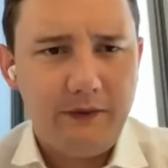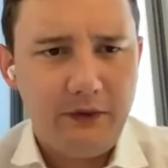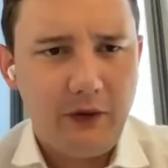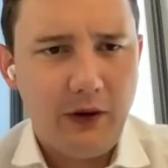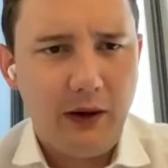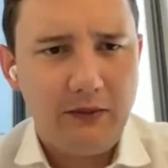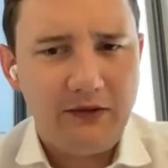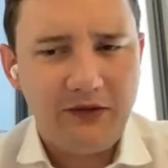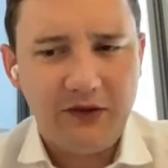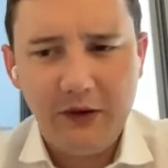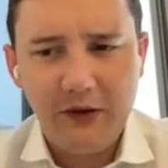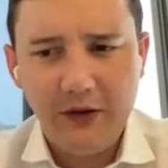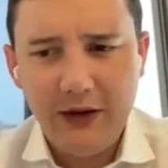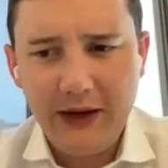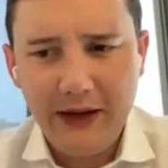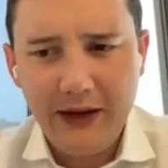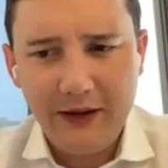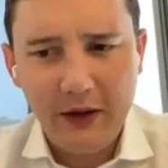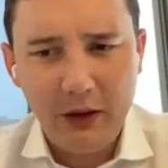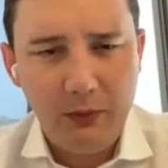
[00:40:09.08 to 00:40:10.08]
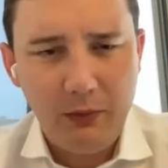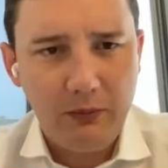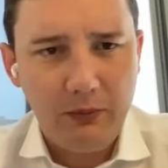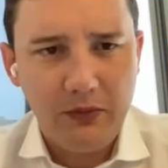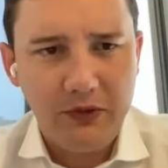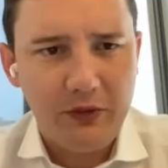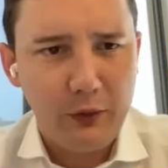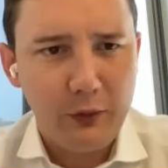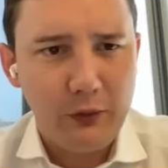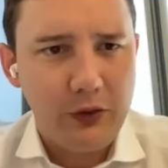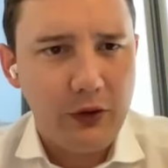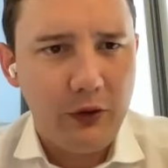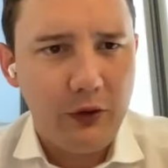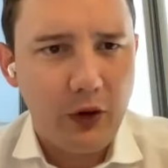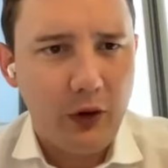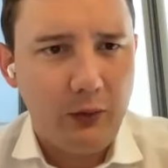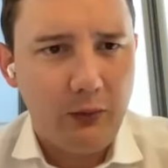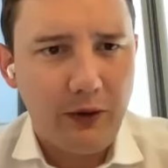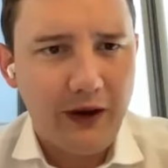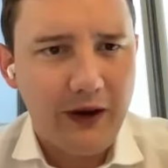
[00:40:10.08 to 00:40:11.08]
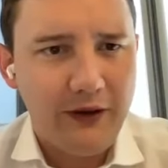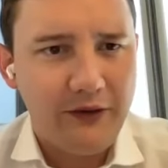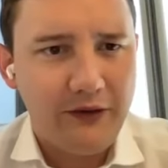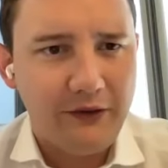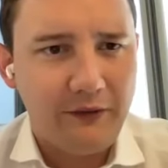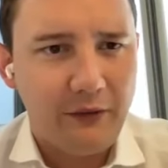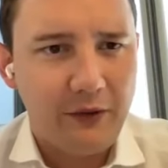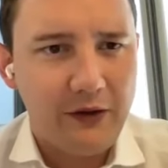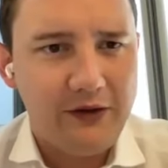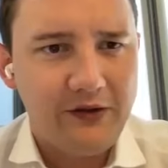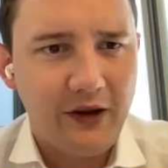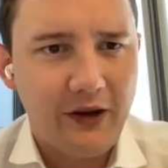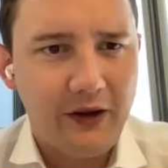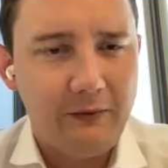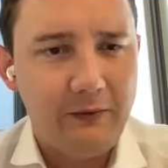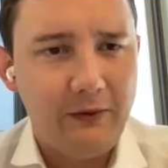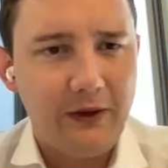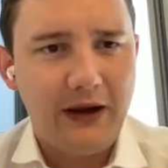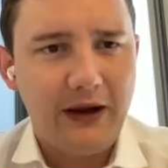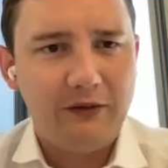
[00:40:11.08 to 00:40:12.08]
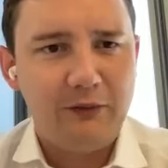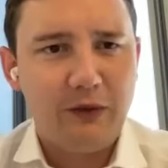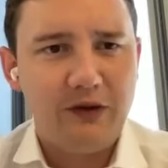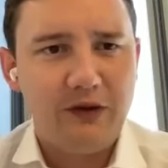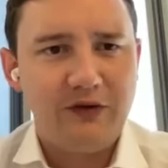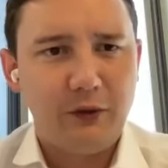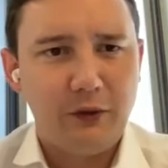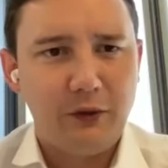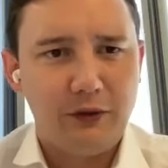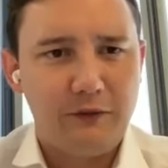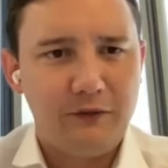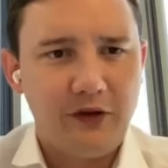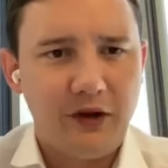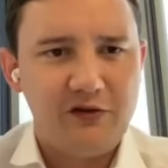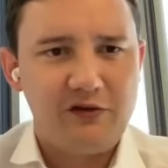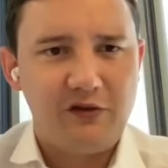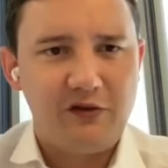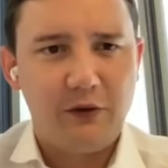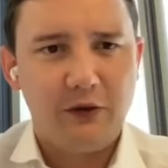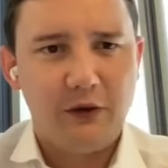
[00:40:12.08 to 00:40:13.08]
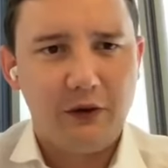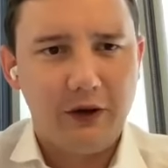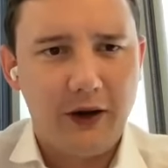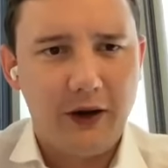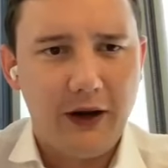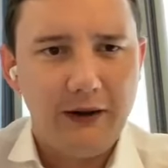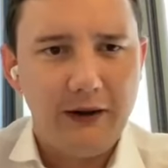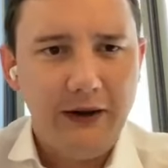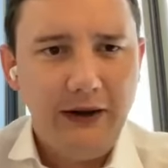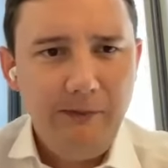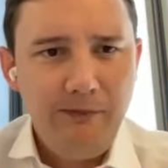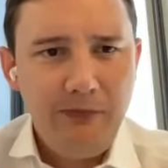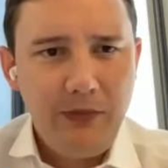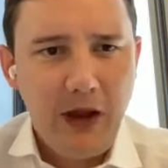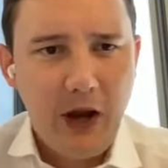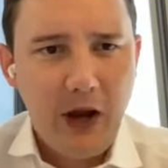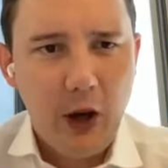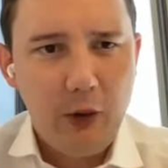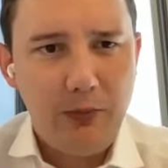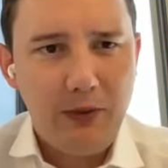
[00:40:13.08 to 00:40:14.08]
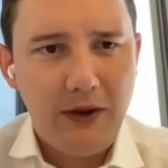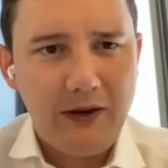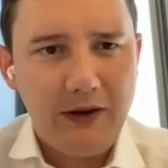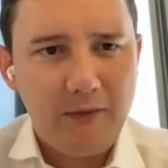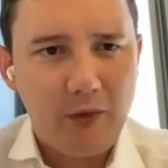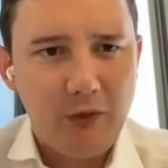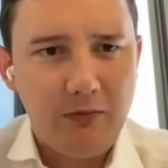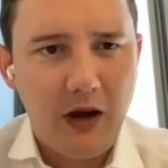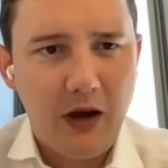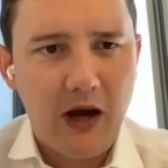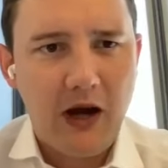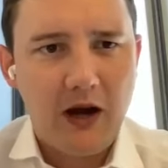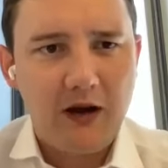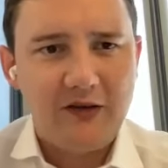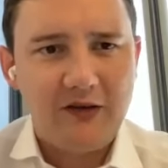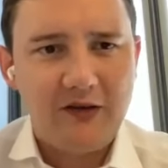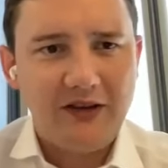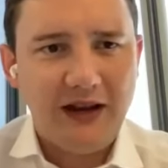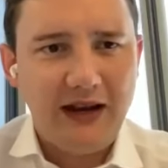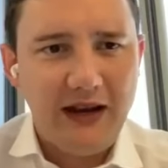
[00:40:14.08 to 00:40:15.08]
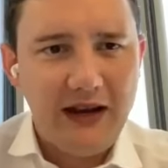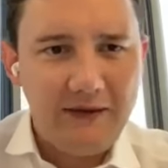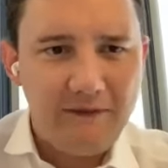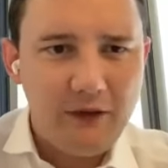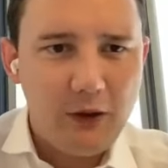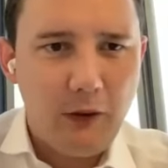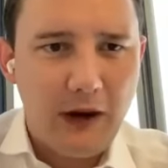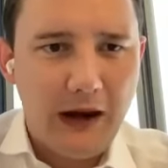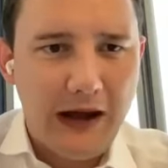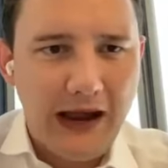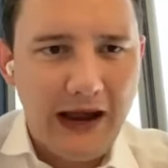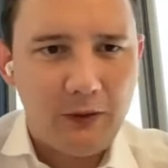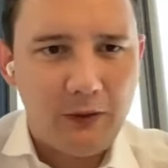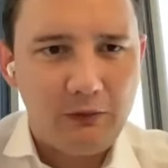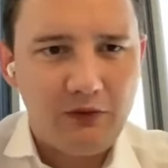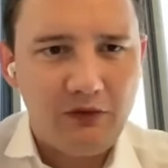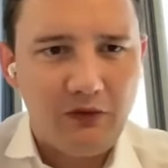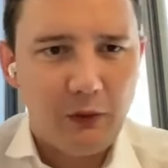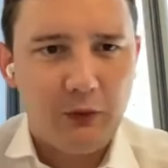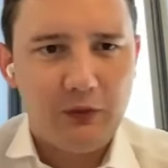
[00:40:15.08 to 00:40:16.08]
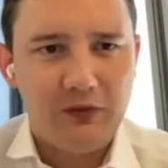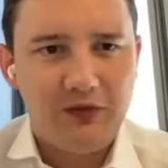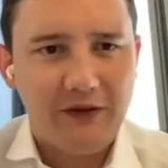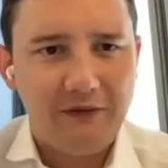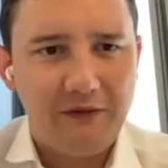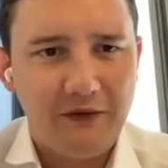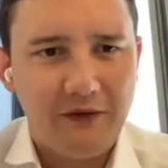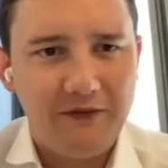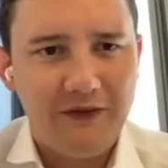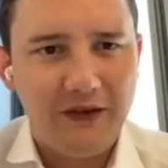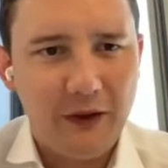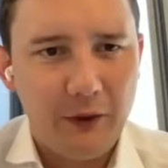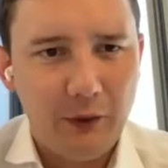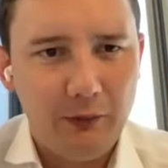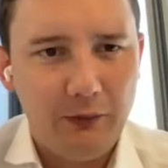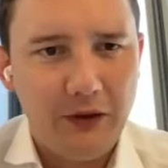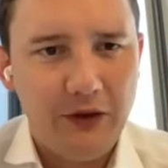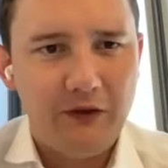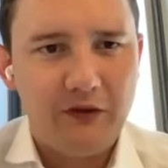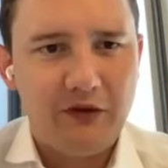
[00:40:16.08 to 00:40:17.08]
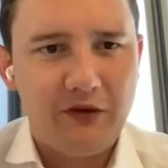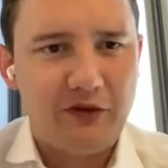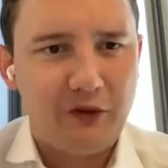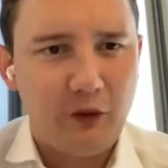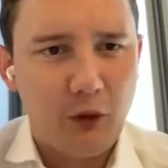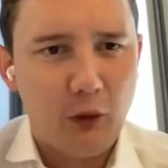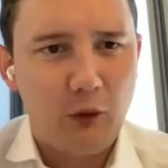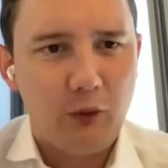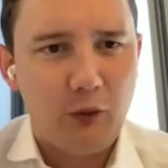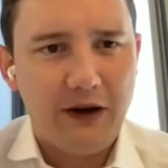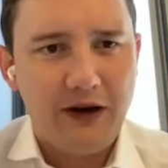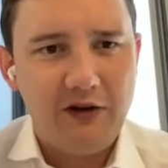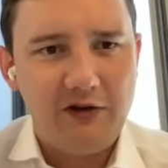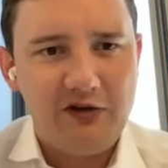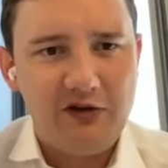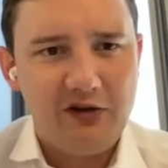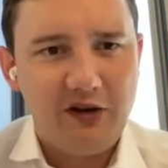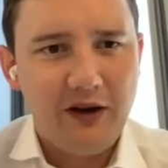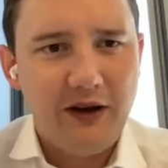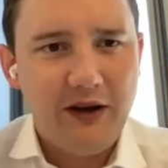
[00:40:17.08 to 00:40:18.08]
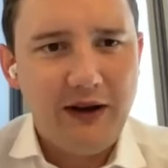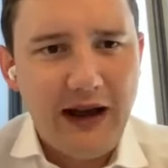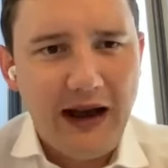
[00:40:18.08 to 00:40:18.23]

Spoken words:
Through Amazon, yeah, no problem at all. You can operate as a free zone. As we sort of touched on our opening remarks, if you are outsourcing fulfillment, storage,